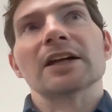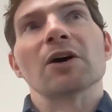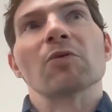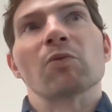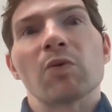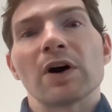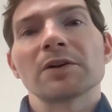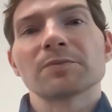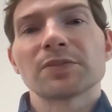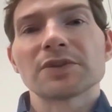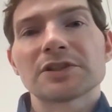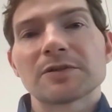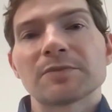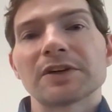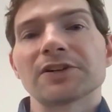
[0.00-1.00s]
Now, one
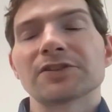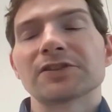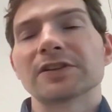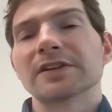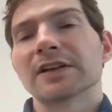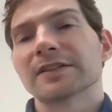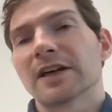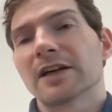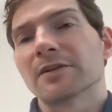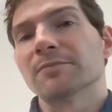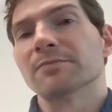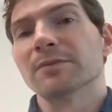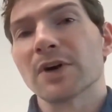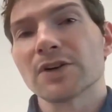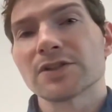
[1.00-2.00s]
possibility that I
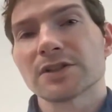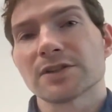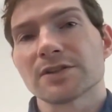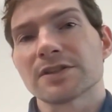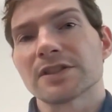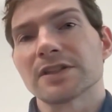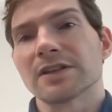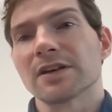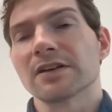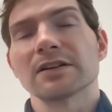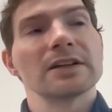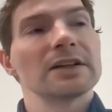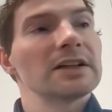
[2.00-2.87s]
must consider,